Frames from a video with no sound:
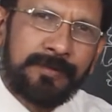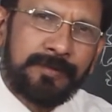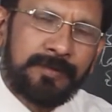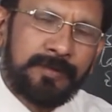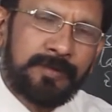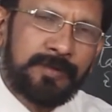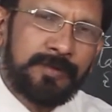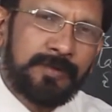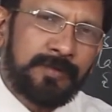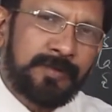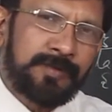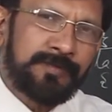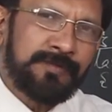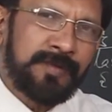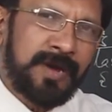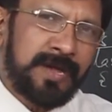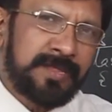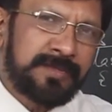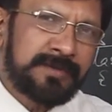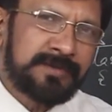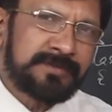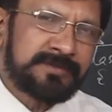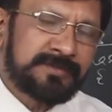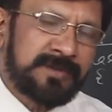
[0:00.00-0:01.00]
to your
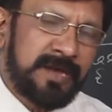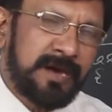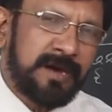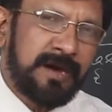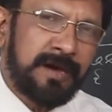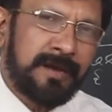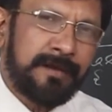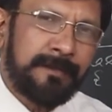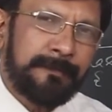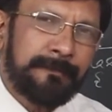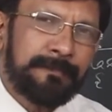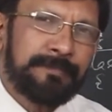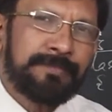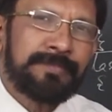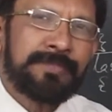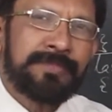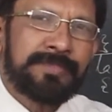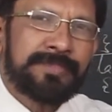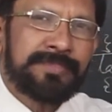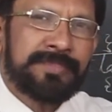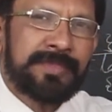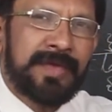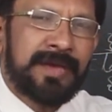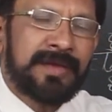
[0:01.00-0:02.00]
father's car,
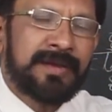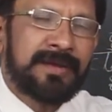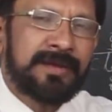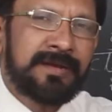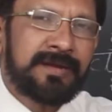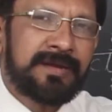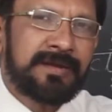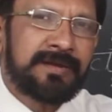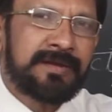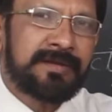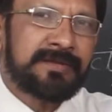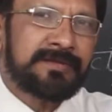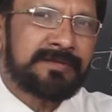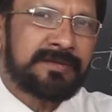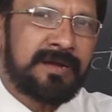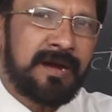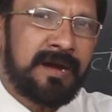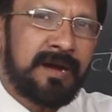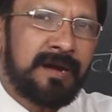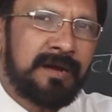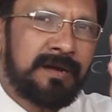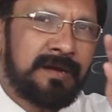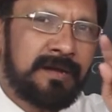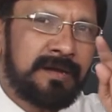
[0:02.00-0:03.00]
then it is
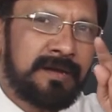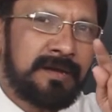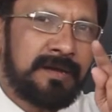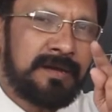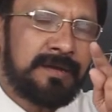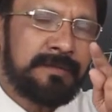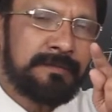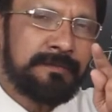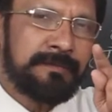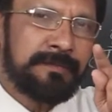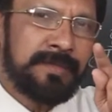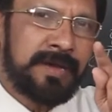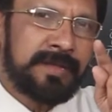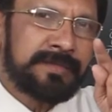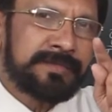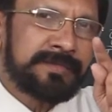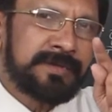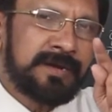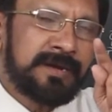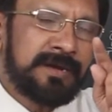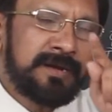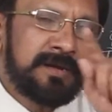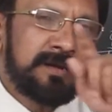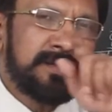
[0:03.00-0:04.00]
called
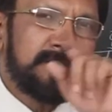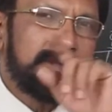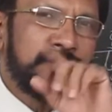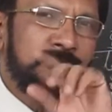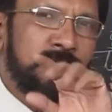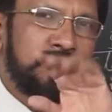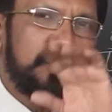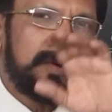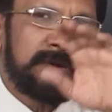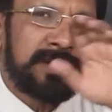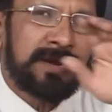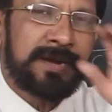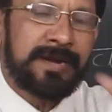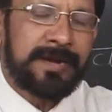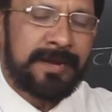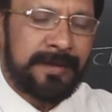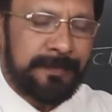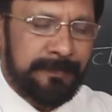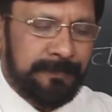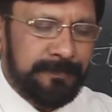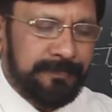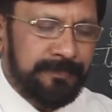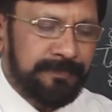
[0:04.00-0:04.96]
method overriding.